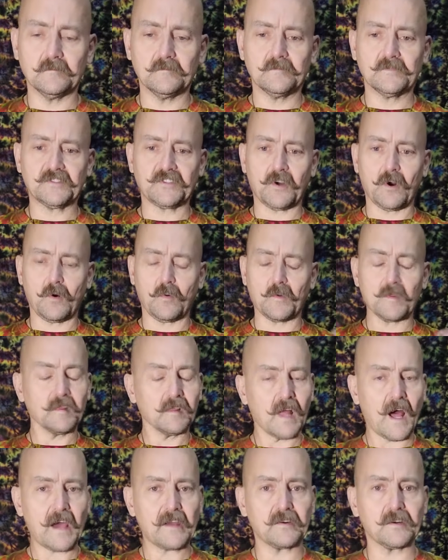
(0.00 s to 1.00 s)
Start with
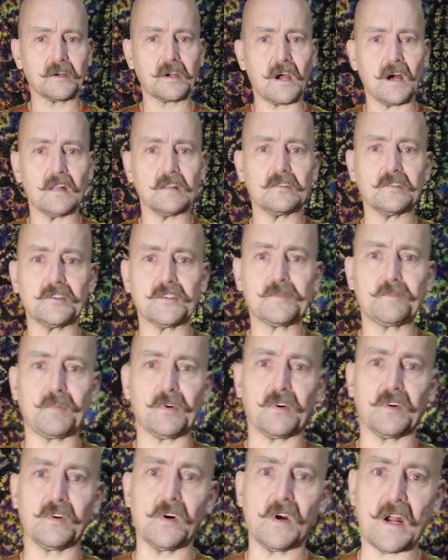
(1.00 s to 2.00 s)
lighter colors,
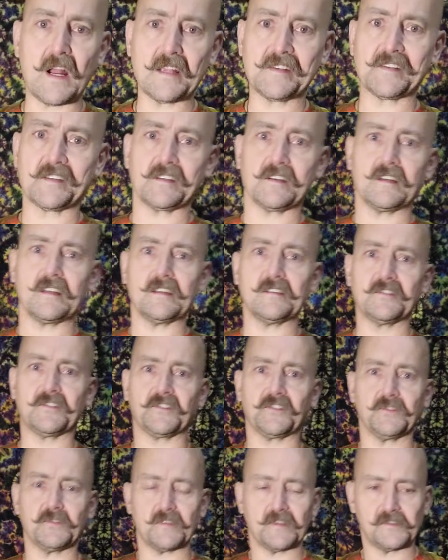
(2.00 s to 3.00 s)
progress
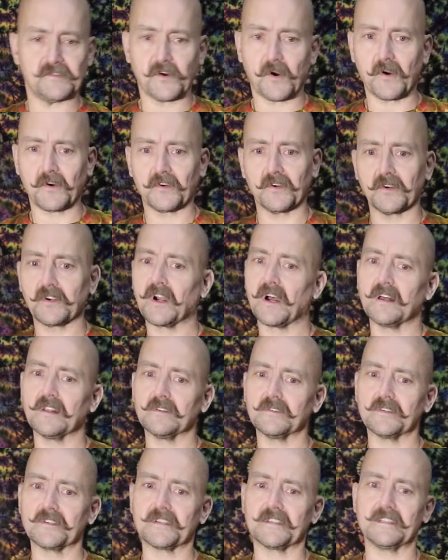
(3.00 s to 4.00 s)
into the darker
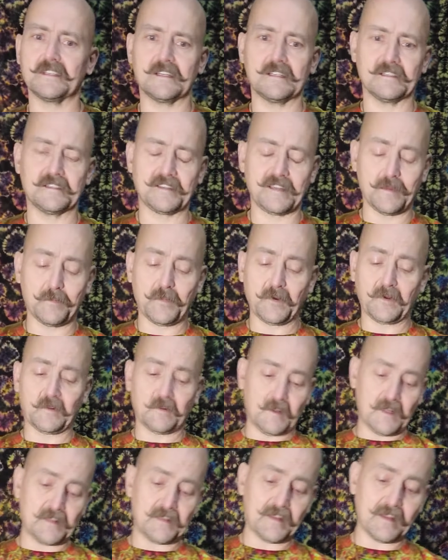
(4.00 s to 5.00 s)
colors, and then
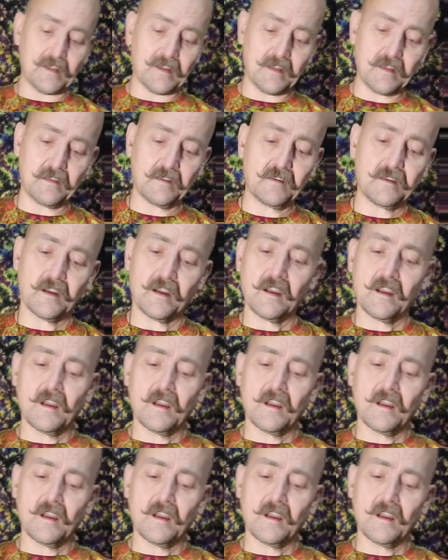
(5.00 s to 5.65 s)
typically at the end,